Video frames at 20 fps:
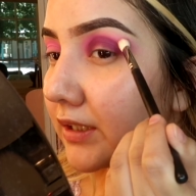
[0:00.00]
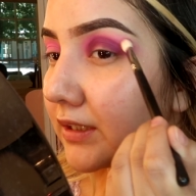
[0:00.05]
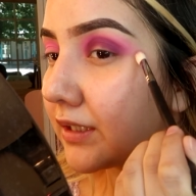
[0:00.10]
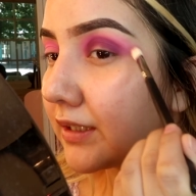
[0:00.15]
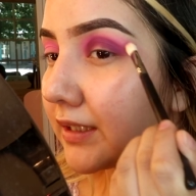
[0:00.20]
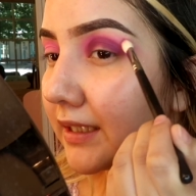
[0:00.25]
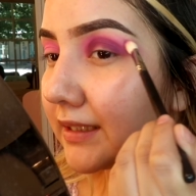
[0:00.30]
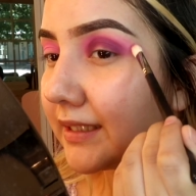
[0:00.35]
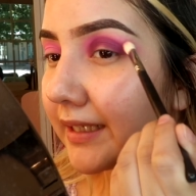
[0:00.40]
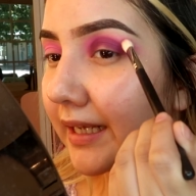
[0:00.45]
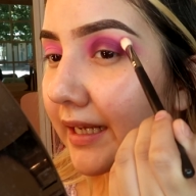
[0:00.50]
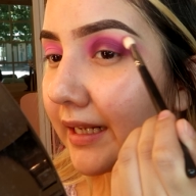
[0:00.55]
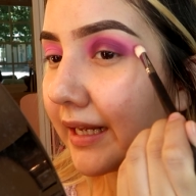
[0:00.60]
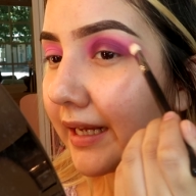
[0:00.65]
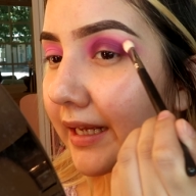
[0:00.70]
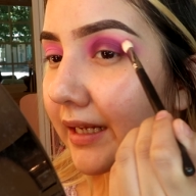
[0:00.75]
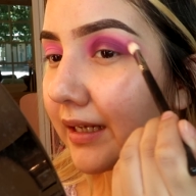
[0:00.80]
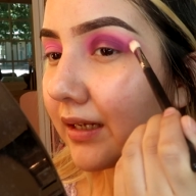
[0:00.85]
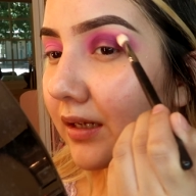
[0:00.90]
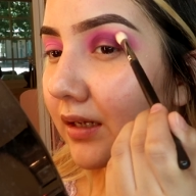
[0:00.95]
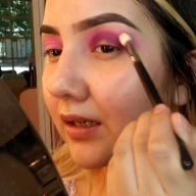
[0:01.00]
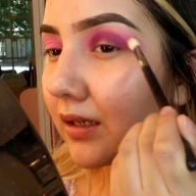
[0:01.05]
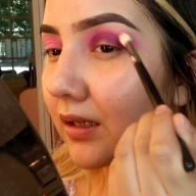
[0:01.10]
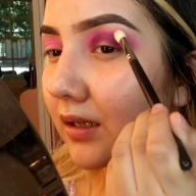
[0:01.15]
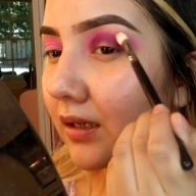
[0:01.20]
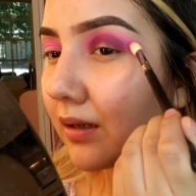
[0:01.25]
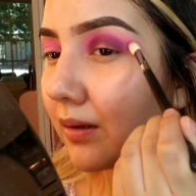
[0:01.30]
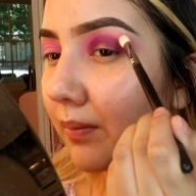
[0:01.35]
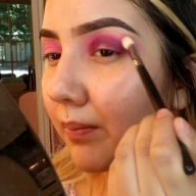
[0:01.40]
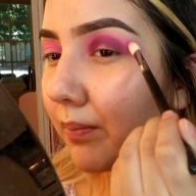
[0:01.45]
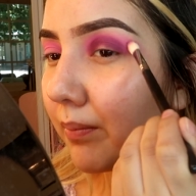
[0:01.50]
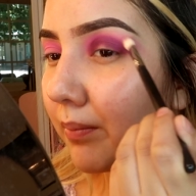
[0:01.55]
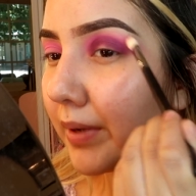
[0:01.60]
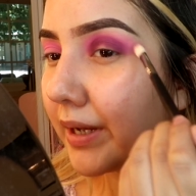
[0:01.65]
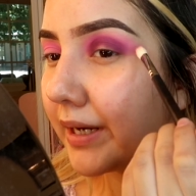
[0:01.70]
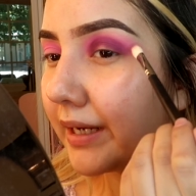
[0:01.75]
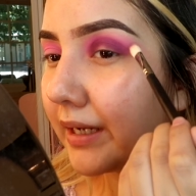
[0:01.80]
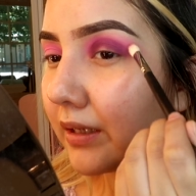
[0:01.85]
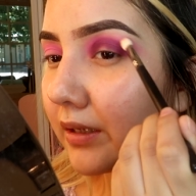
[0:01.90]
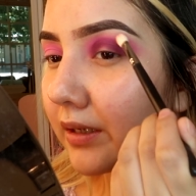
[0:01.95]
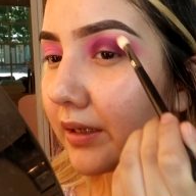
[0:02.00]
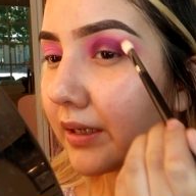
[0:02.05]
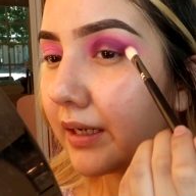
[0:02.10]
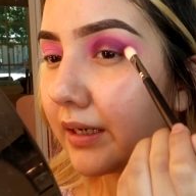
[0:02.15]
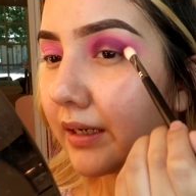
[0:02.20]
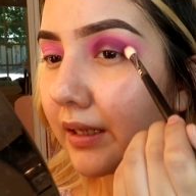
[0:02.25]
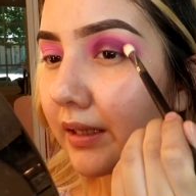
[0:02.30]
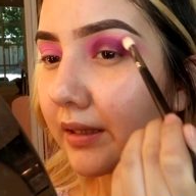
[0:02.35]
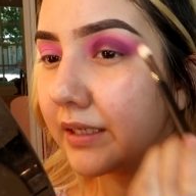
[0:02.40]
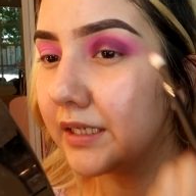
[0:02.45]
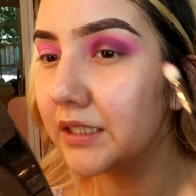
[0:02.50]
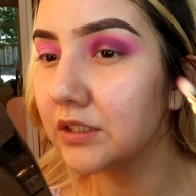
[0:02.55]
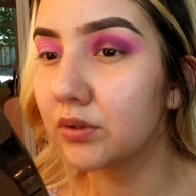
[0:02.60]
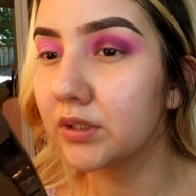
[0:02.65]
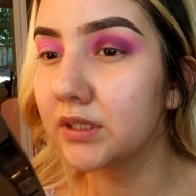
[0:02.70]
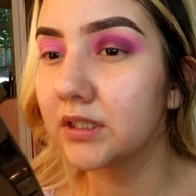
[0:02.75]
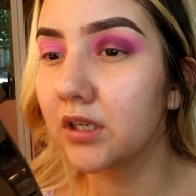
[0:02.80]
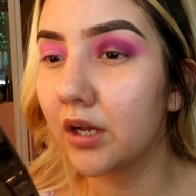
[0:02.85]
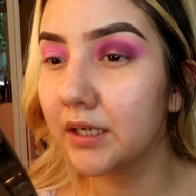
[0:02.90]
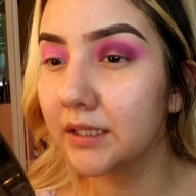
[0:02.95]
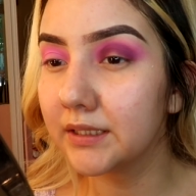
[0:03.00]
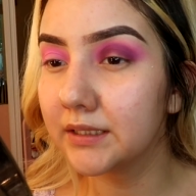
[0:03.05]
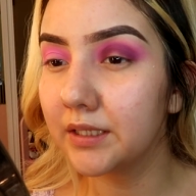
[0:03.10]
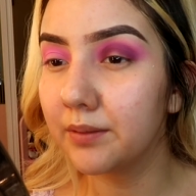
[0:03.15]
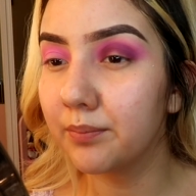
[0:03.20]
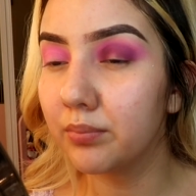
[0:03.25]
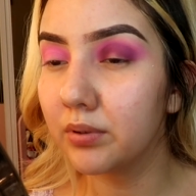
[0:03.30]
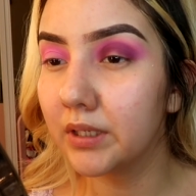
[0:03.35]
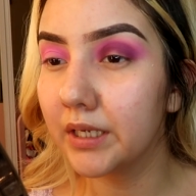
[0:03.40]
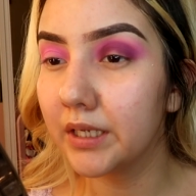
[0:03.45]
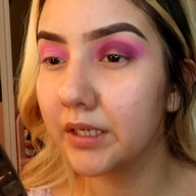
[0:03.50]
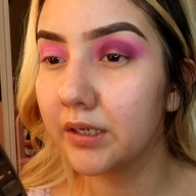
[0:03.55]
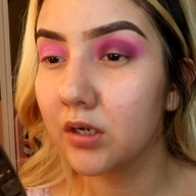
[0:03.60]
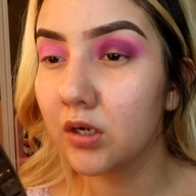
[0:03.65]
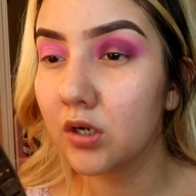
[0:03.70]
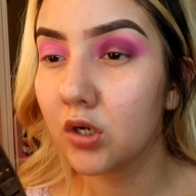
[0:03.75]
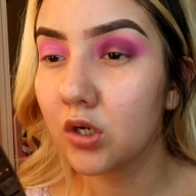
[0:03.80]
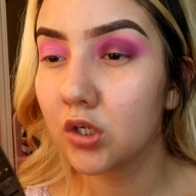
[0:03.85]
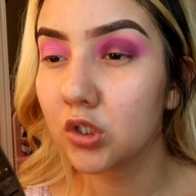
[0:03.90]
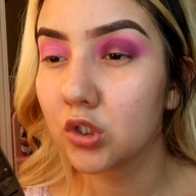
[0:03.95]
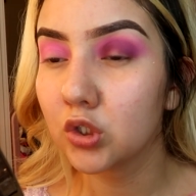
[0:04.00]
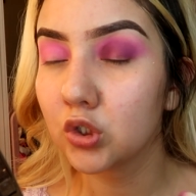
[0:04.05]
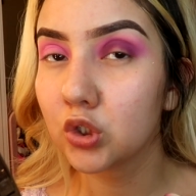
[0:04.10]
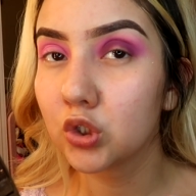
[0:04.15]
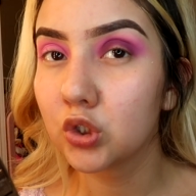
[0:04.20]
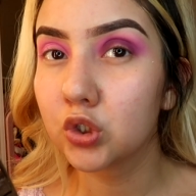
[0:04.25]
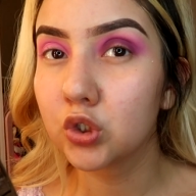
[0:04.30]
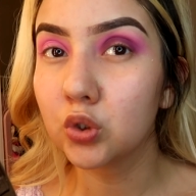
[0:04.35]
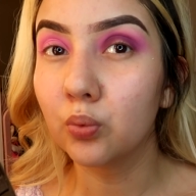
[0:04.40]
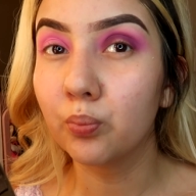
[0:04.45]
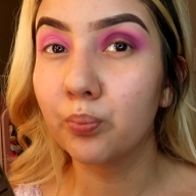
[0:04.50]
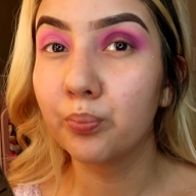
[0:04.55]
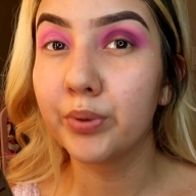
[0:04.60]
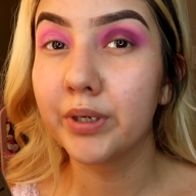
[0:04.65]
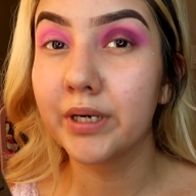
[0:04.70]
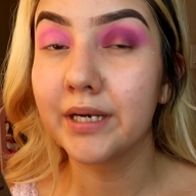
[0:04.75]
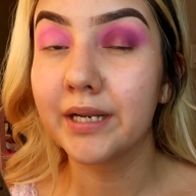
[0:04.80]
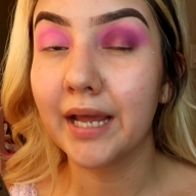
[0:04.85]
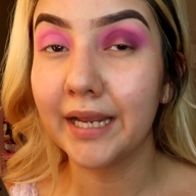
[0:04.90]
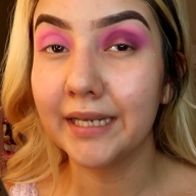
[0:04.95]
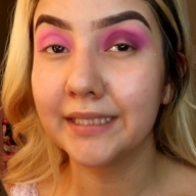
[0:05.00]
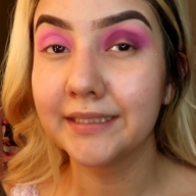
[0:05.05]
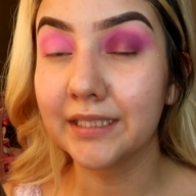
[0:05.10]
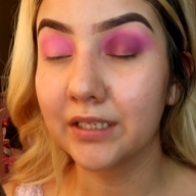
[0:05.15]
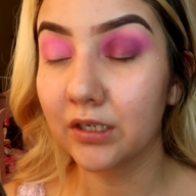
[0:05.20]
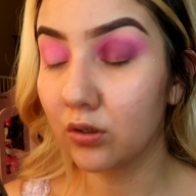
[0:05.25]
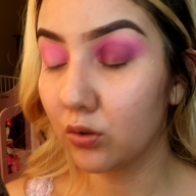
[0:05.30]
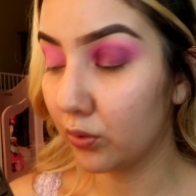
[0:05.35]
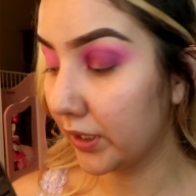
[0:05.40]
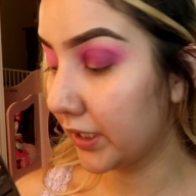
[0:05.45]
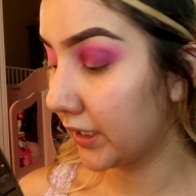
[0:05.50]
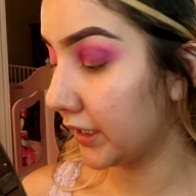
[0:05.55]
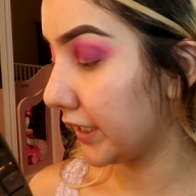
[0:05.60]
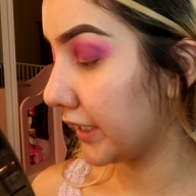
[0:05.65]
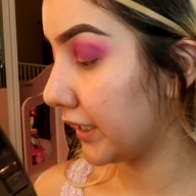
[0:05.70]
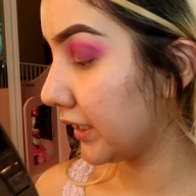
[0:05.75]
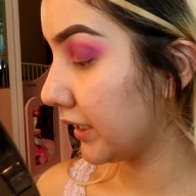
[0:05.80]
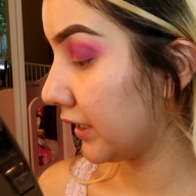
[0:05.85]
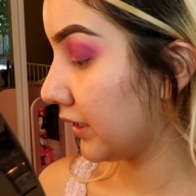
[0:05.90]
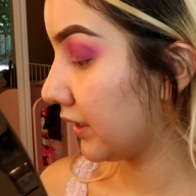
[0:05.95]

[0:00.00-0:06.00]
Sometimes they get like muddy looking, and these ones honestly blend super nice and quickly.